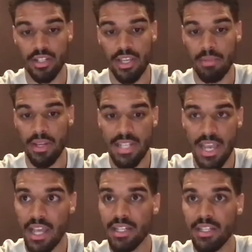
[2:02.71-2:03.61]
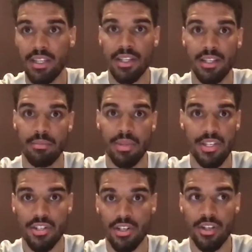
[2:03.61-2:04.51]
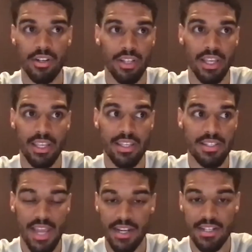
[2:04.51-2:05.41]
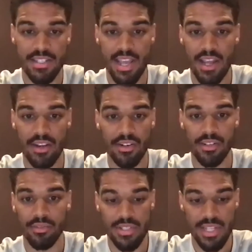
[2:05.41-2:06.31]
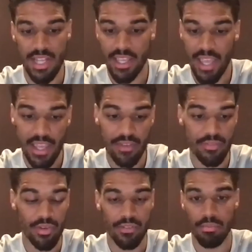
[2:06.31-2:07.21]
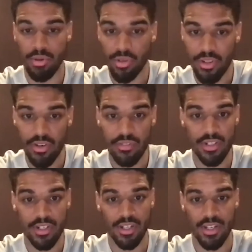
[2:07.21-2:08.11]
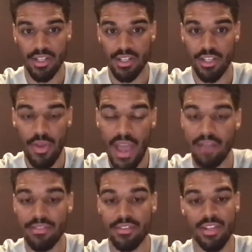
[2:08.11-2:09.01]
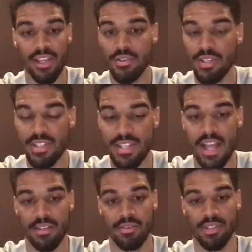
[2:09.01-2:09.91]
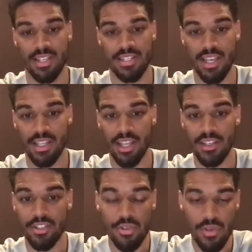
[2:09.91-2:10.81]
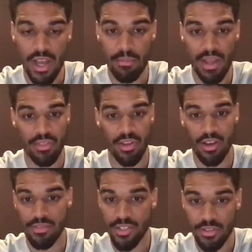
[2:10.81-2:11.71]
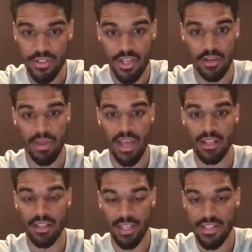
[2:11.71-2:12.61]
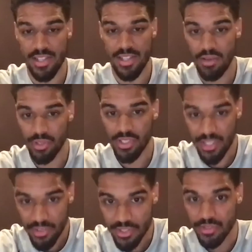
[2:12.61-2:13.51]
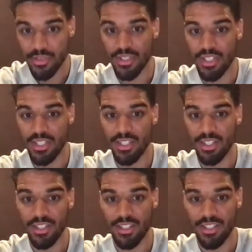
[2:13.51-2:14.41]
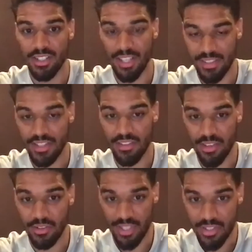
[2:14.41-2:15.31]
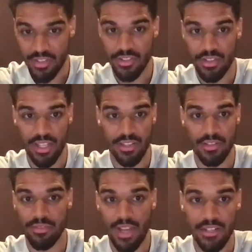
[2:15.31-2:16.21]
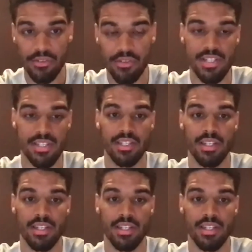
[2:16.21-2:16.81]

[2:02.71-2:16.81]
Like my dad made sure like he sat us down and was like, hey, if you ever get pulled over, like you have to like do exactly what they say. Like do not mouth off, don't talk back, like, cause they will kill you. Like they'll kill you, like they'll find a reason.